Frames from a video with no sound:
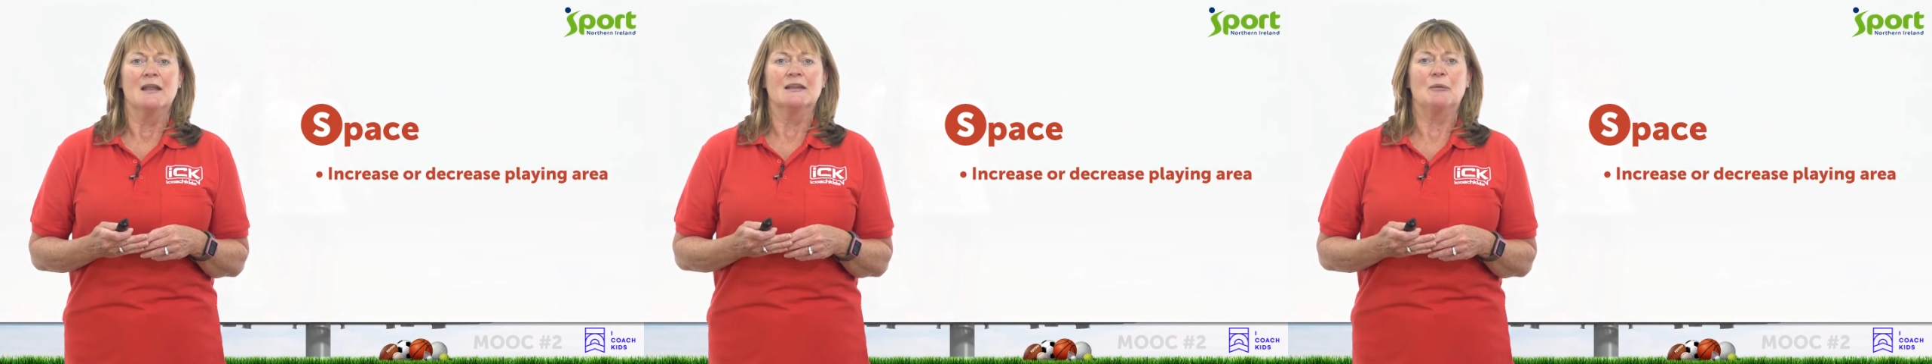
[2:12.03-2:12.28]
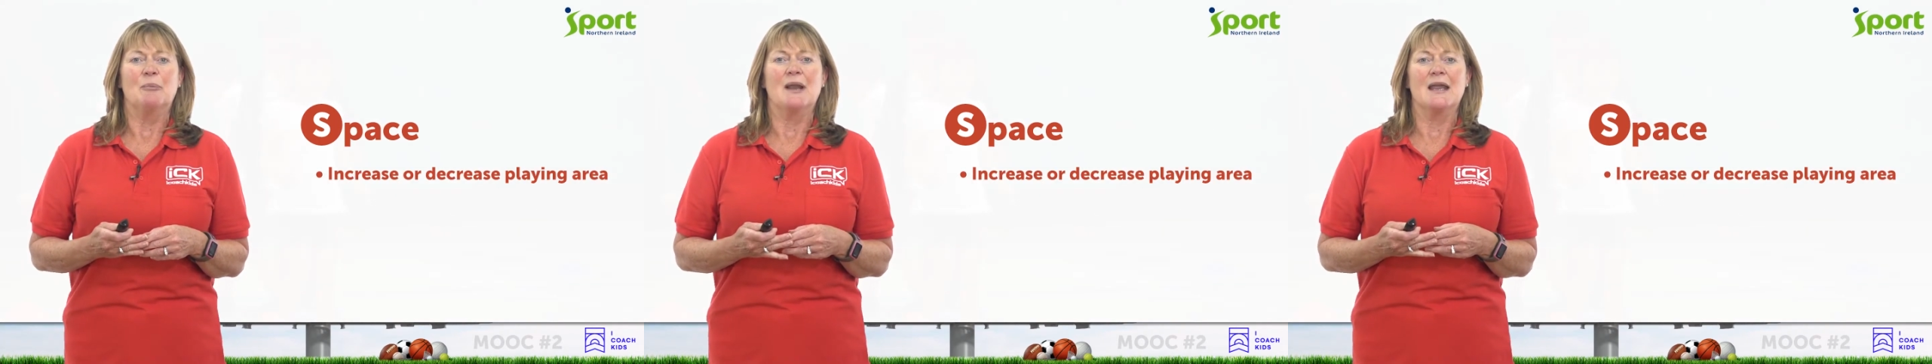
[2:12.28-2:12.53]

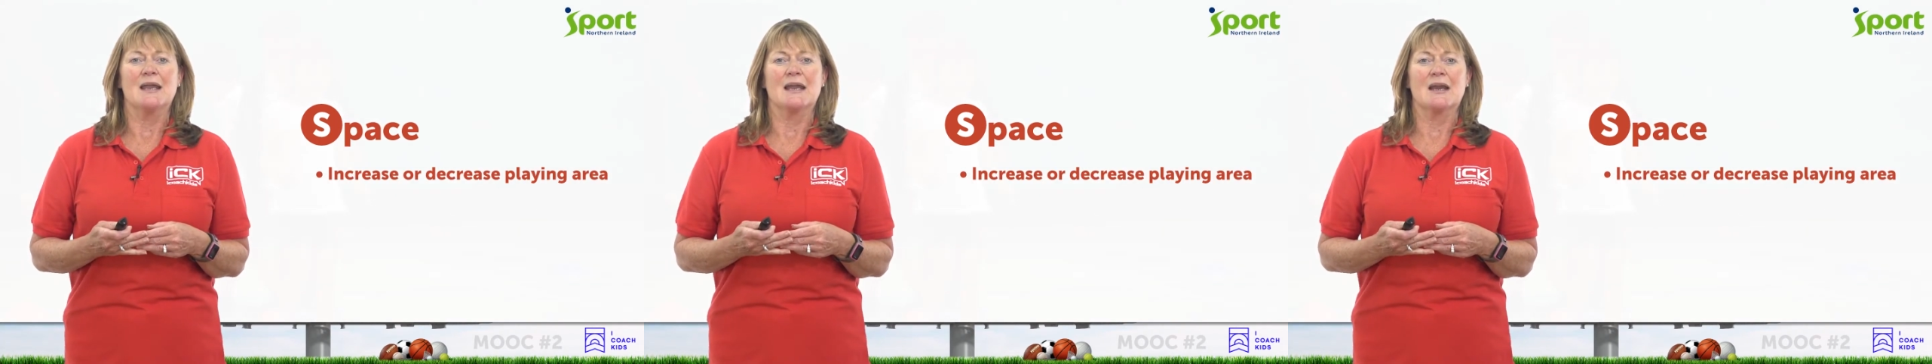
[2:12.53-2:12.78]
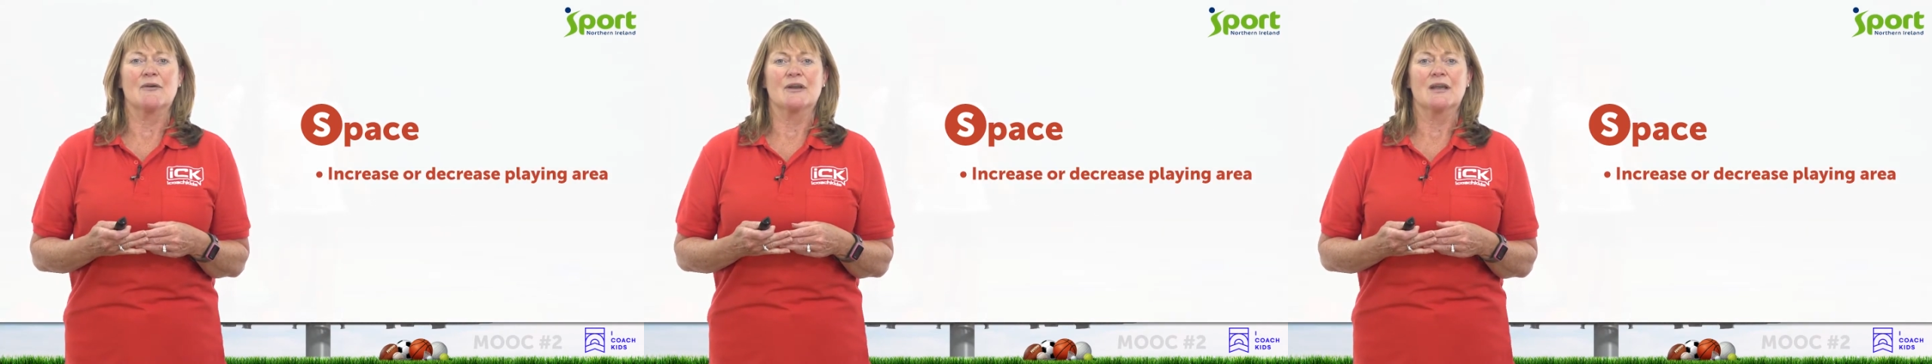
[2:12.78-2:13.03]
the playing
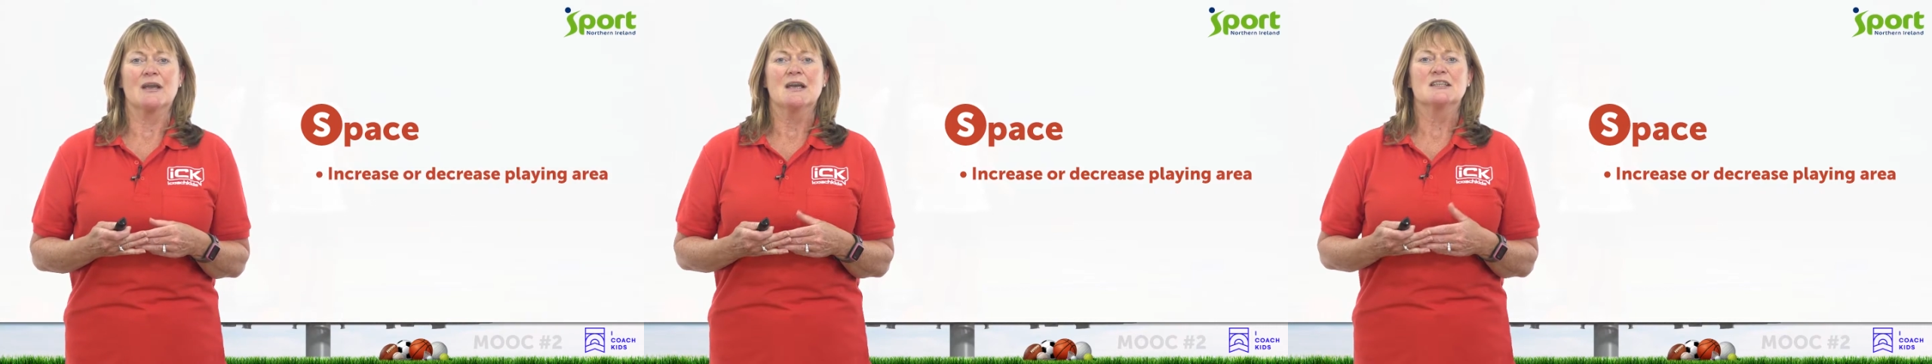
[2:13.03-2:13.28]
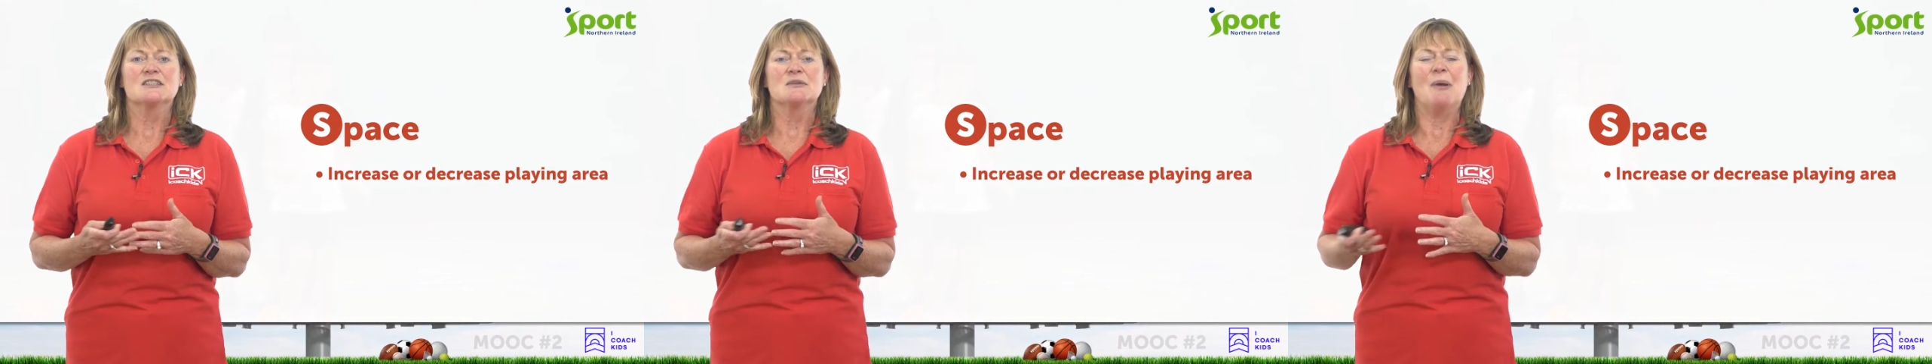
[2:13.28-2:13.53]
area
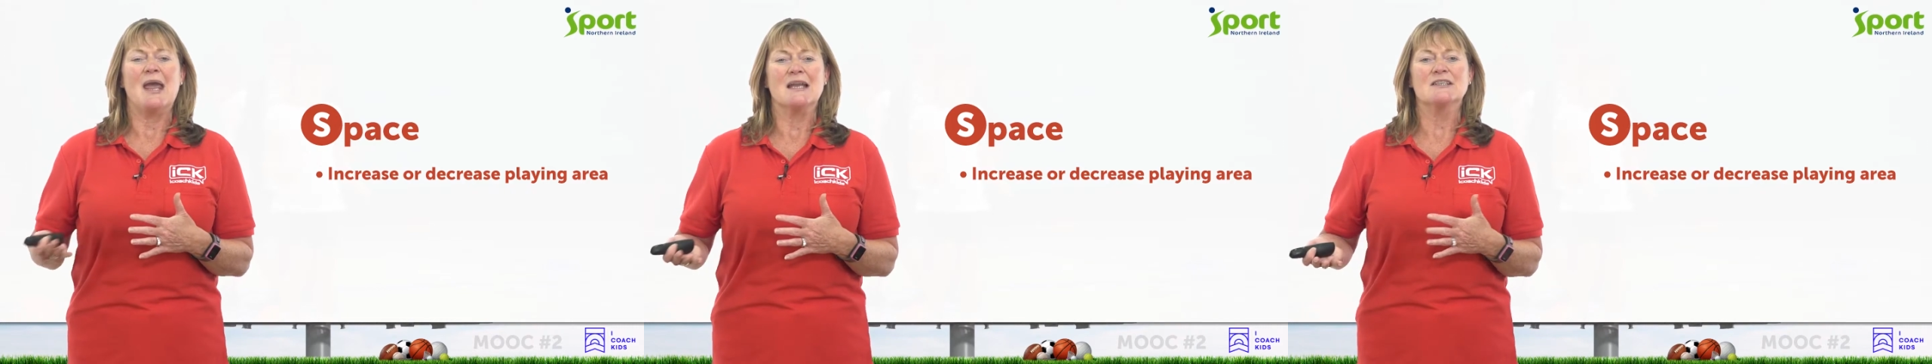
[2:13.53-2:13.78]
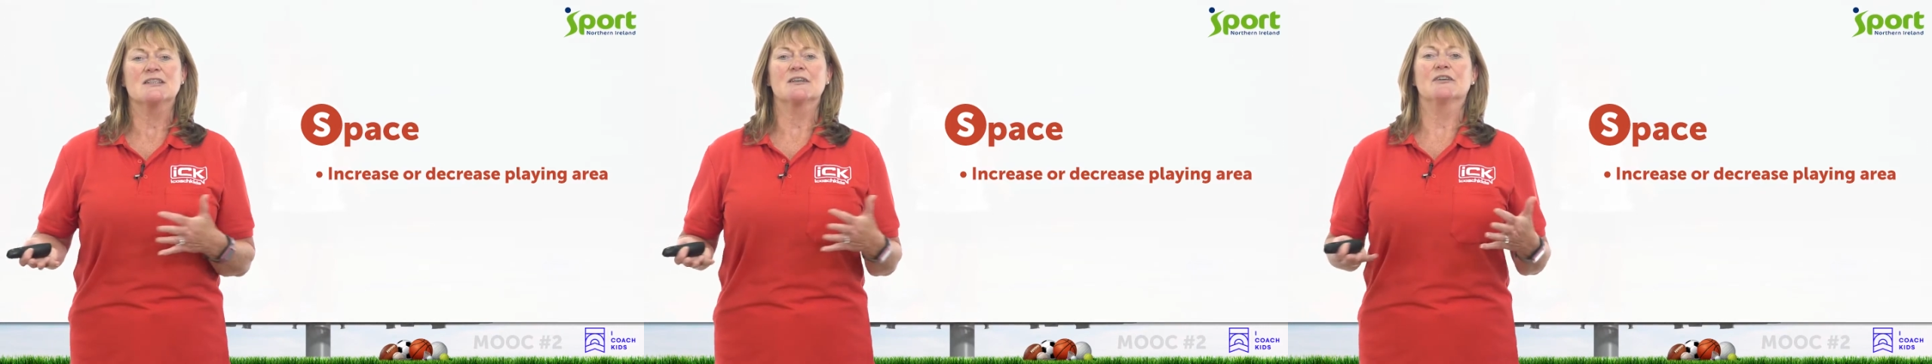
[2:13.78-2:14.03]
depending